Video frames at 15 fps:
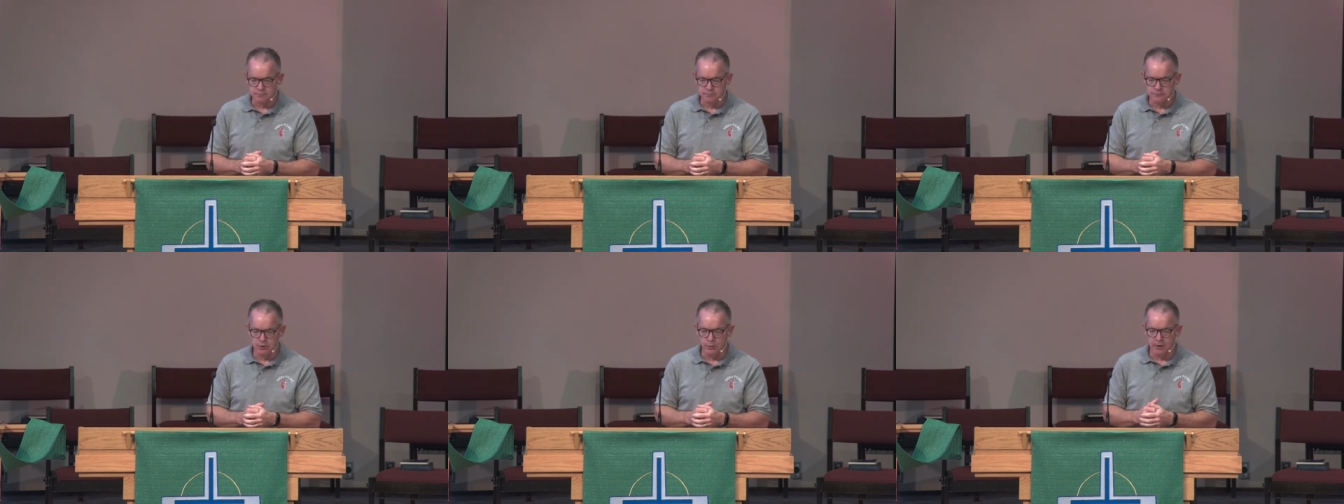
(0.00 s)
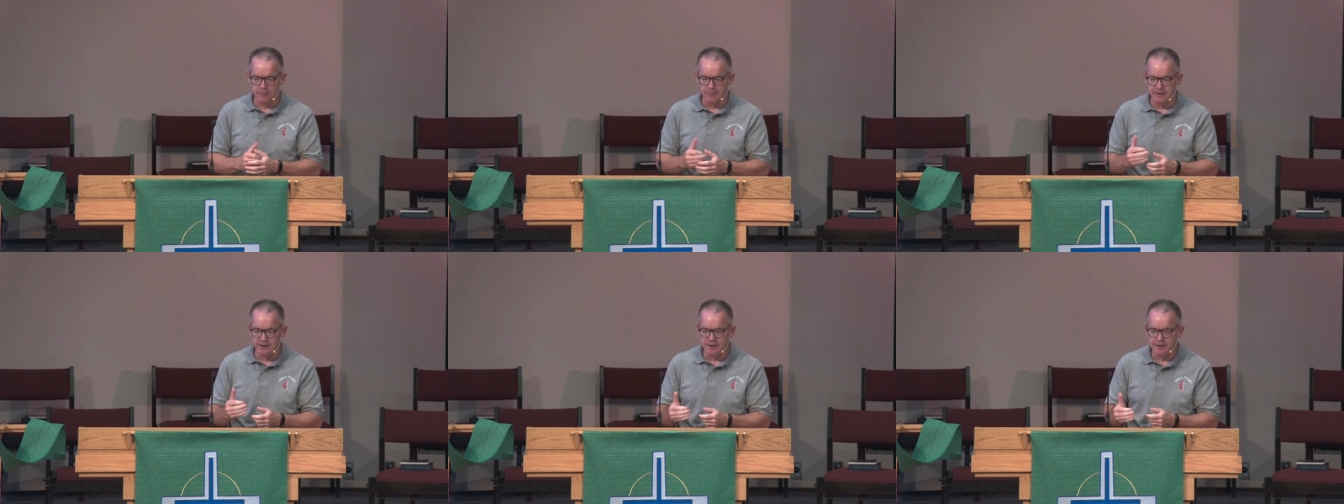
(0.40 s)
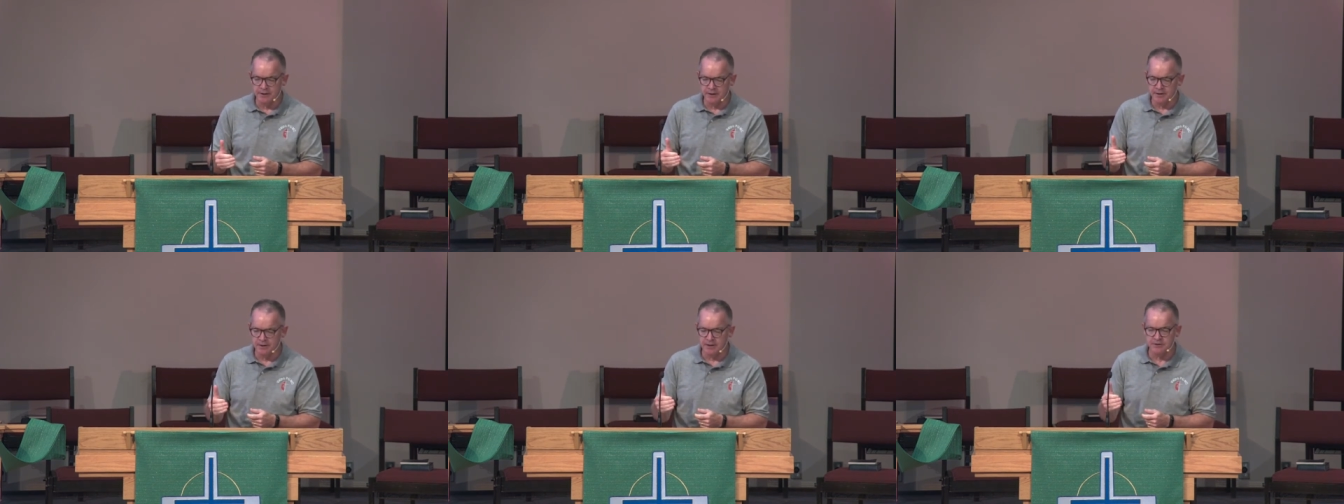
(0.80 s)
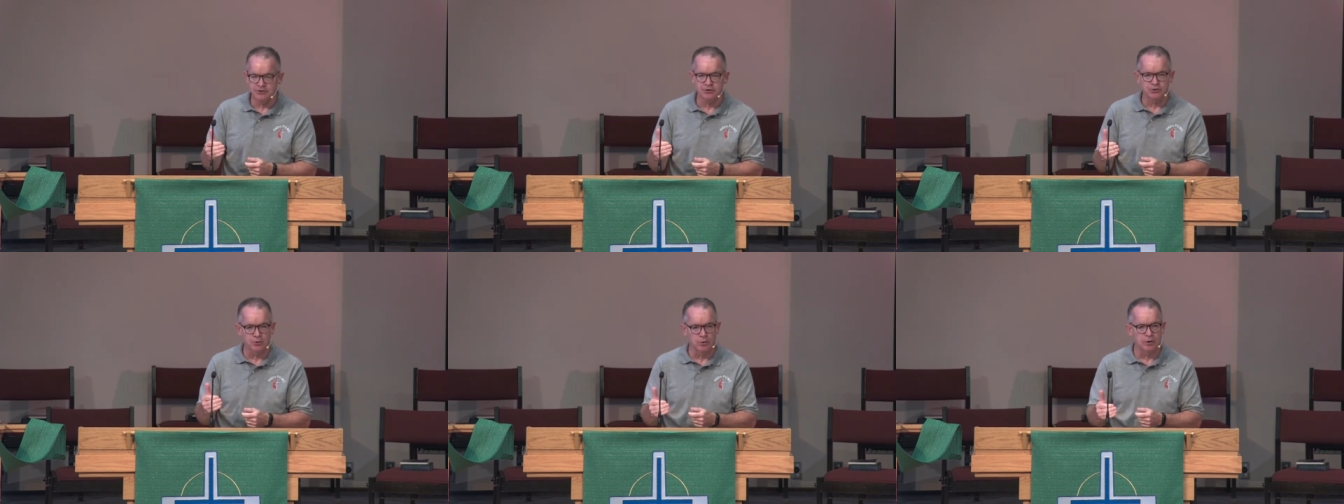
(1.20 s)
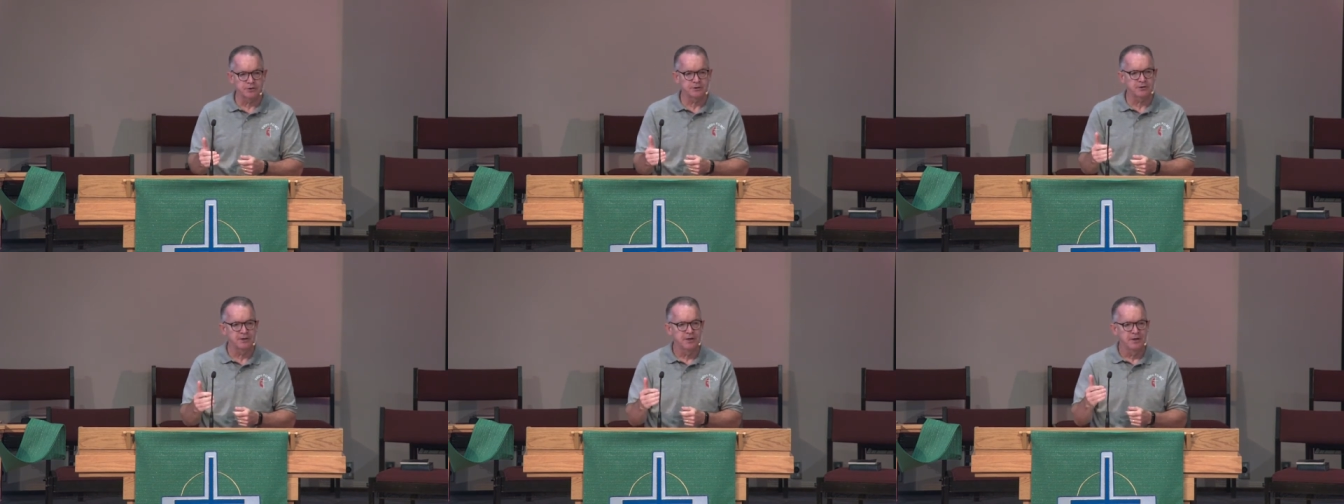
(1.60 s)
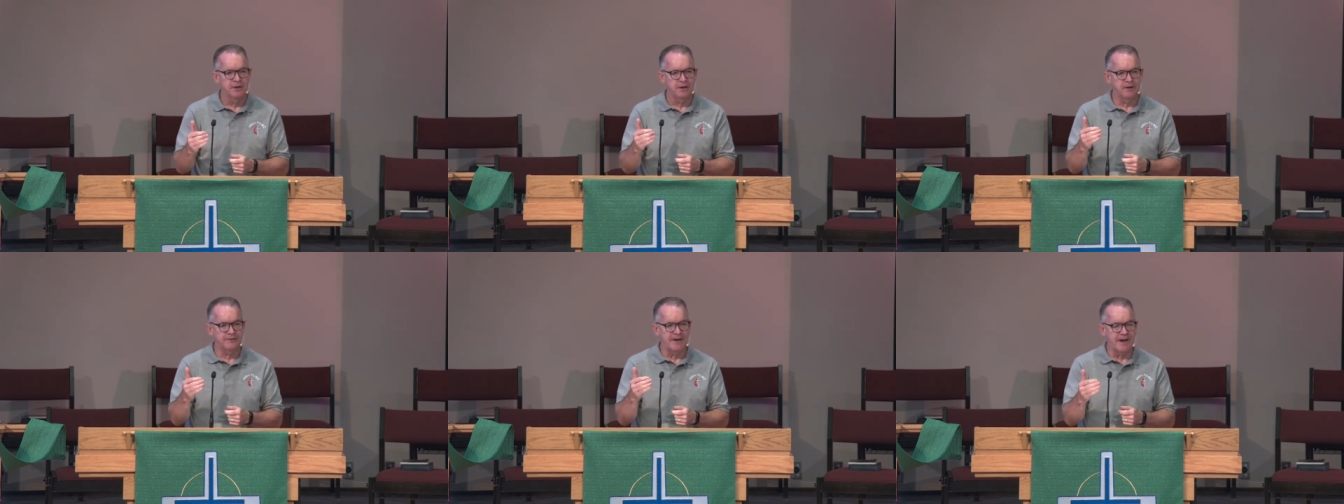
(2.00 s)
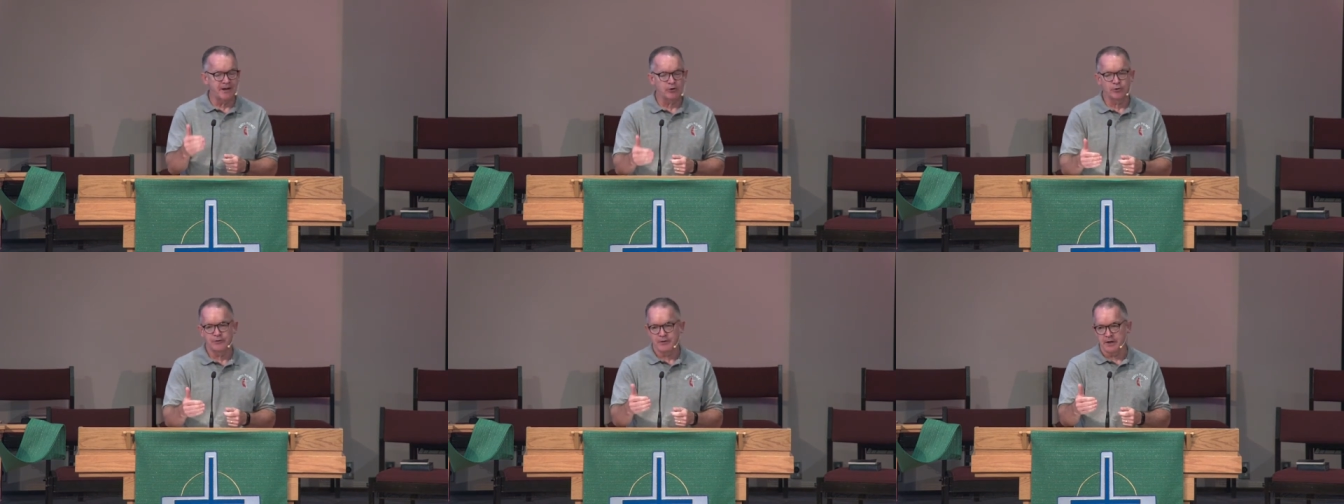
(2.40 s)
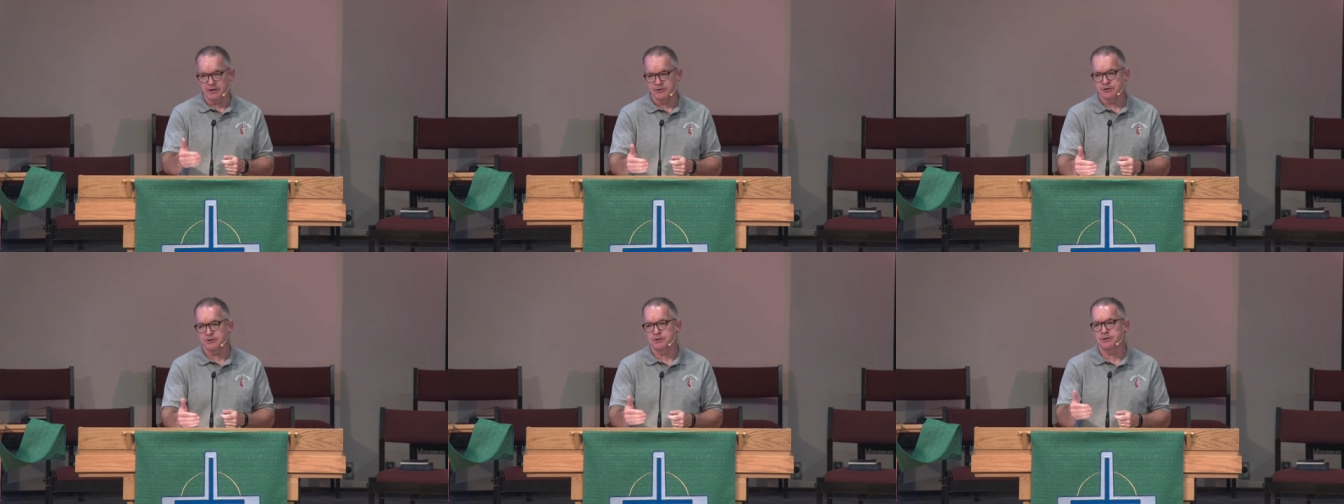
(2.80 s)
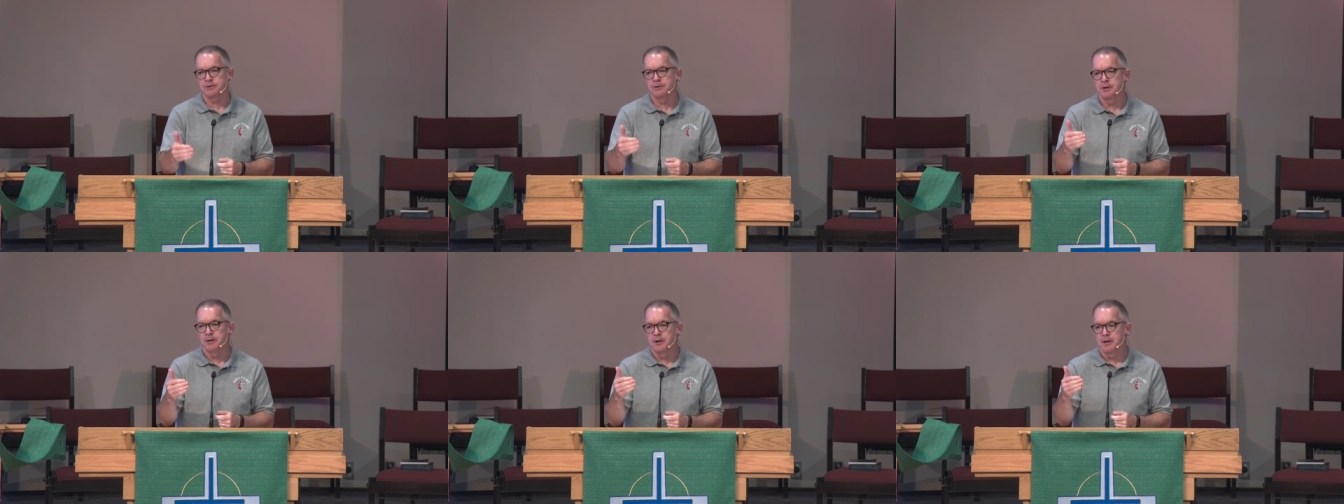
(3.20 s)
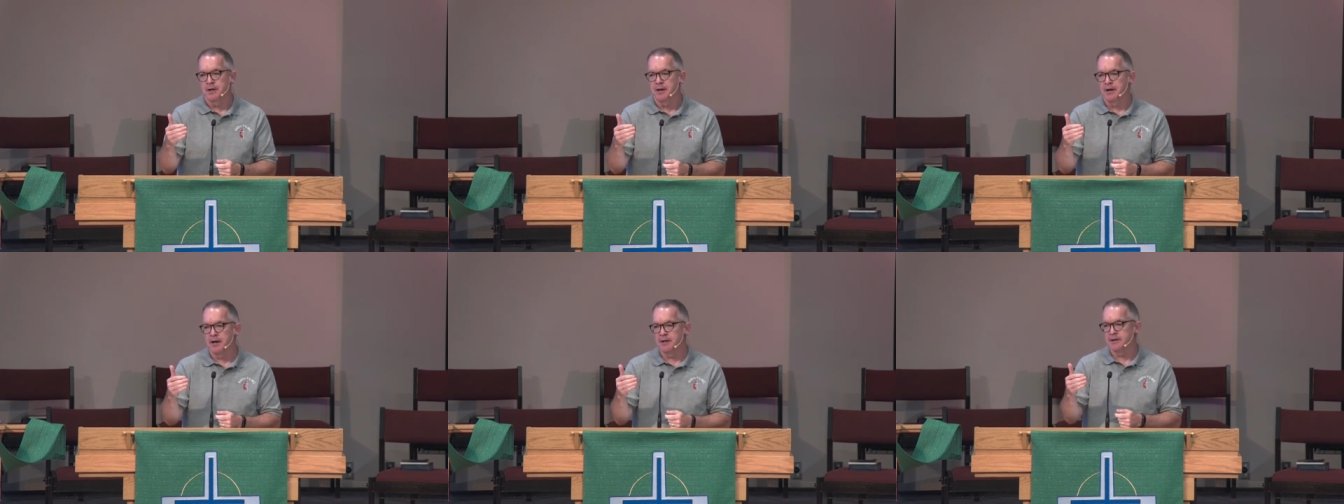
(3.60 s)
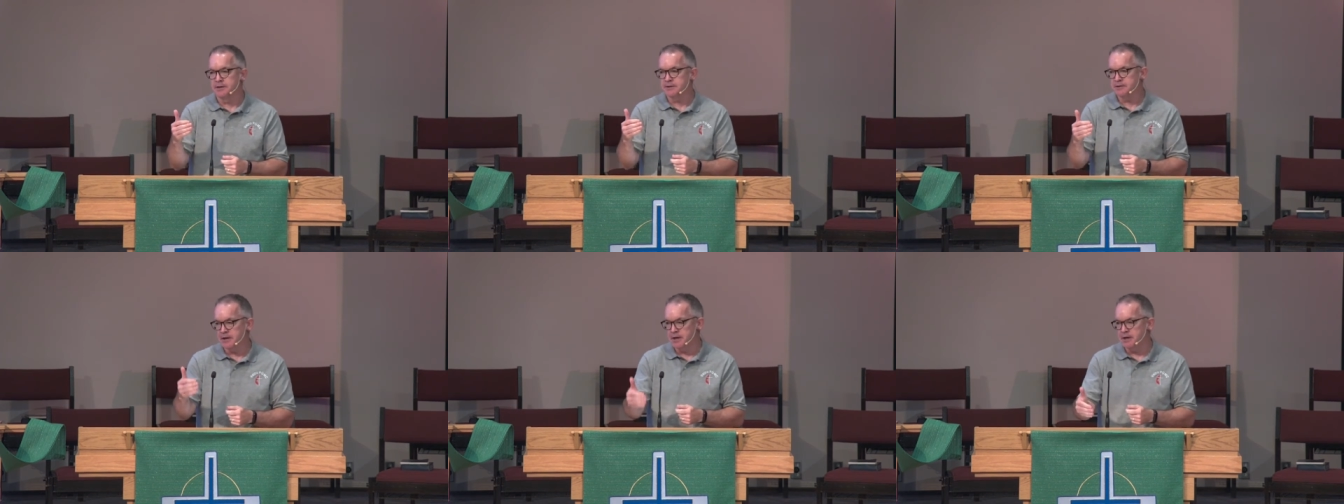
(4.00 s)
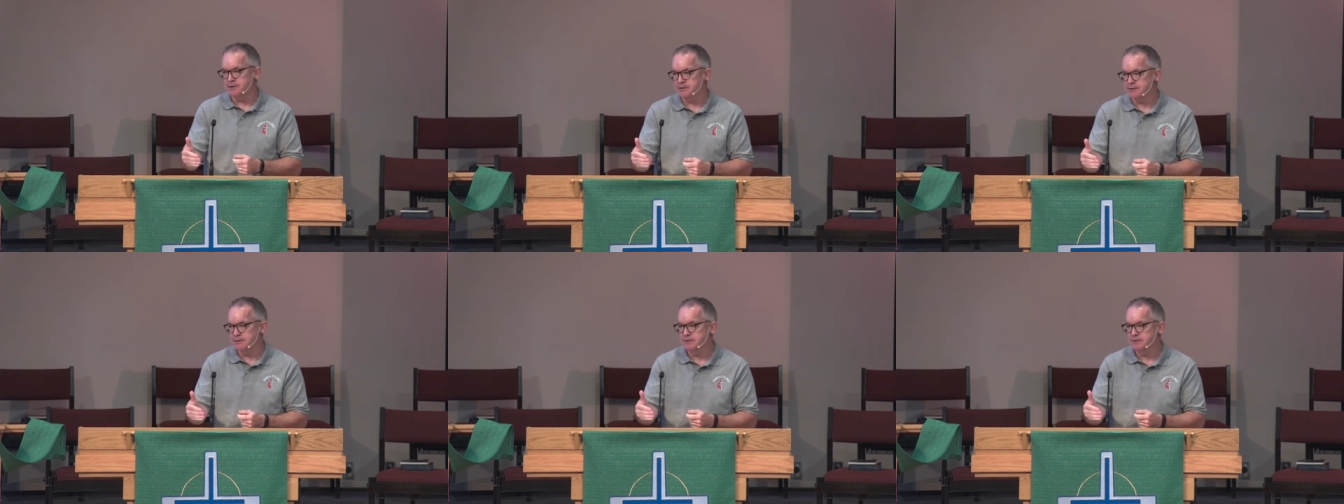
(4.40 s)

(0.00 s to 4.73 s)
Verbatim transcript: while being a, a source of aggravation and disgust.